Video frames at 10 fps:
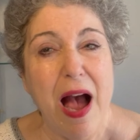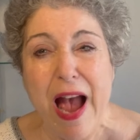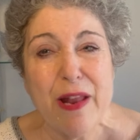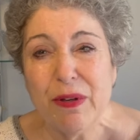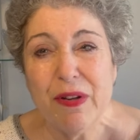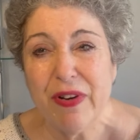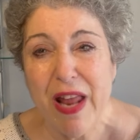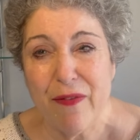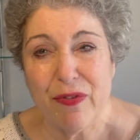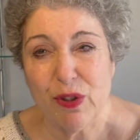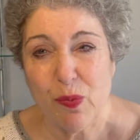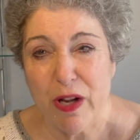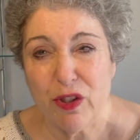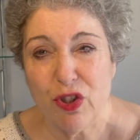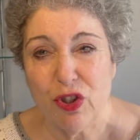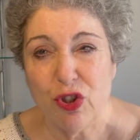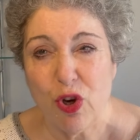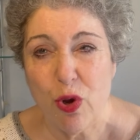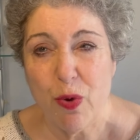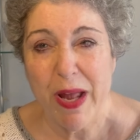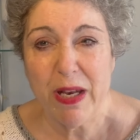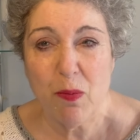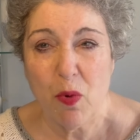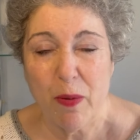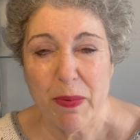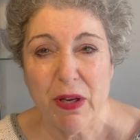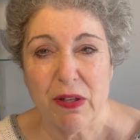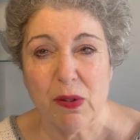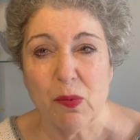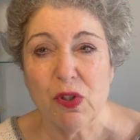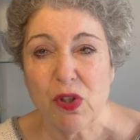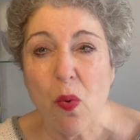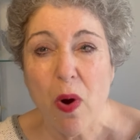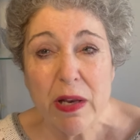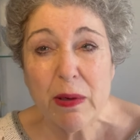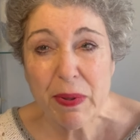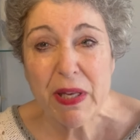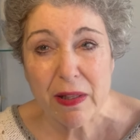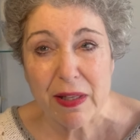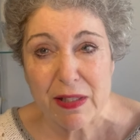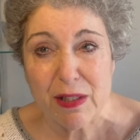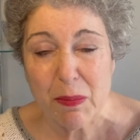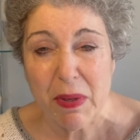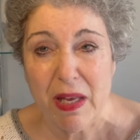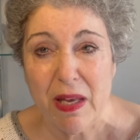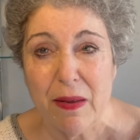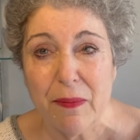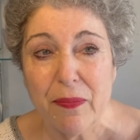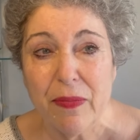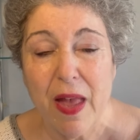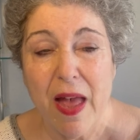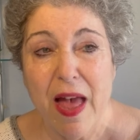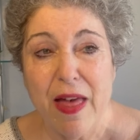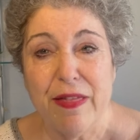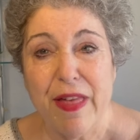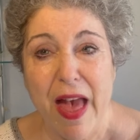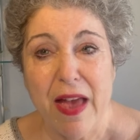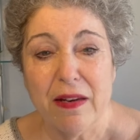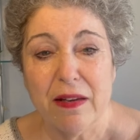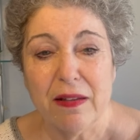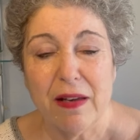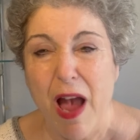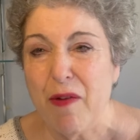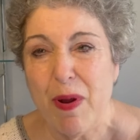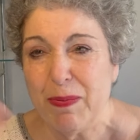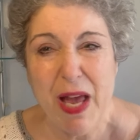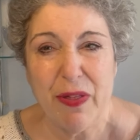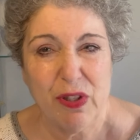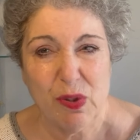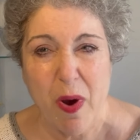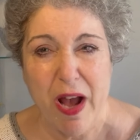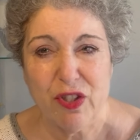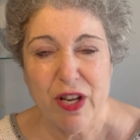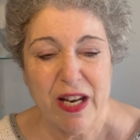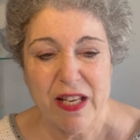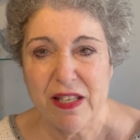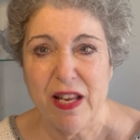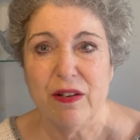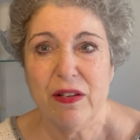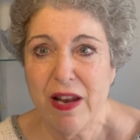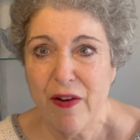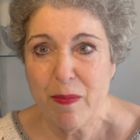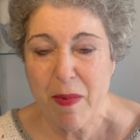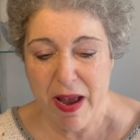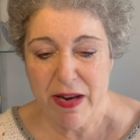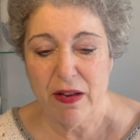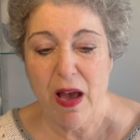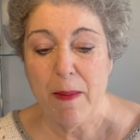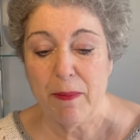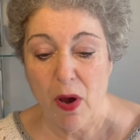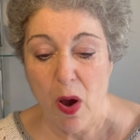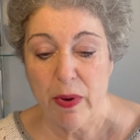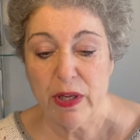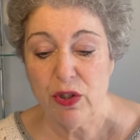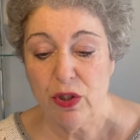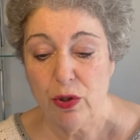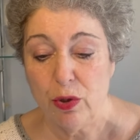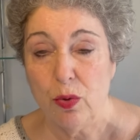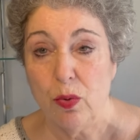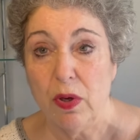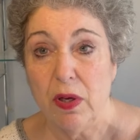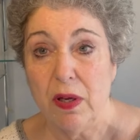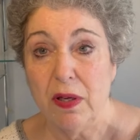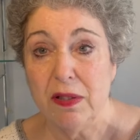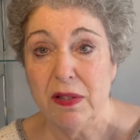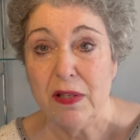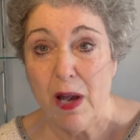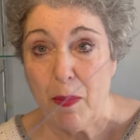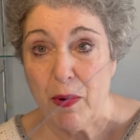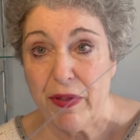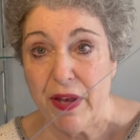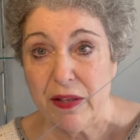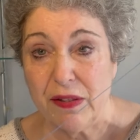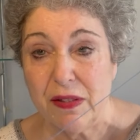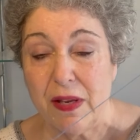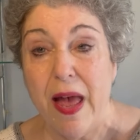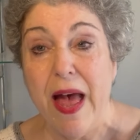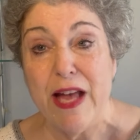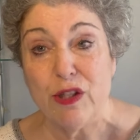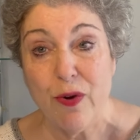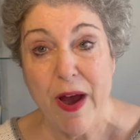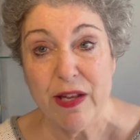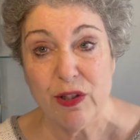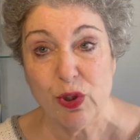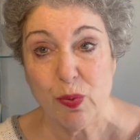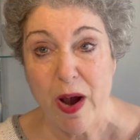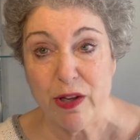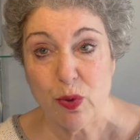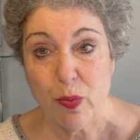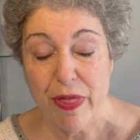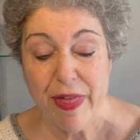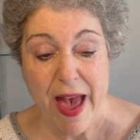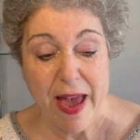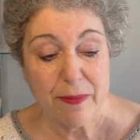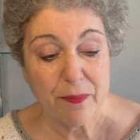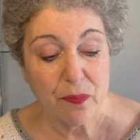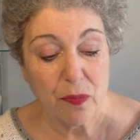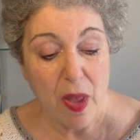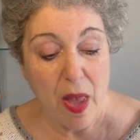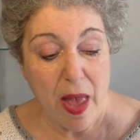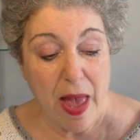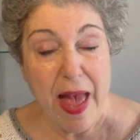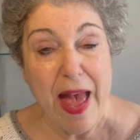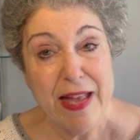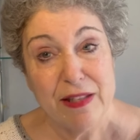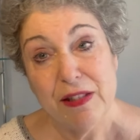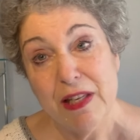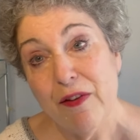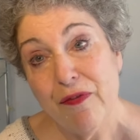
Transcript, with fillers: I don't even have the swatch to show you anymore because it was so unappealing to me that I ripped out the swatch and I said, never mind, I'm going to double this and try and swatch with that and see if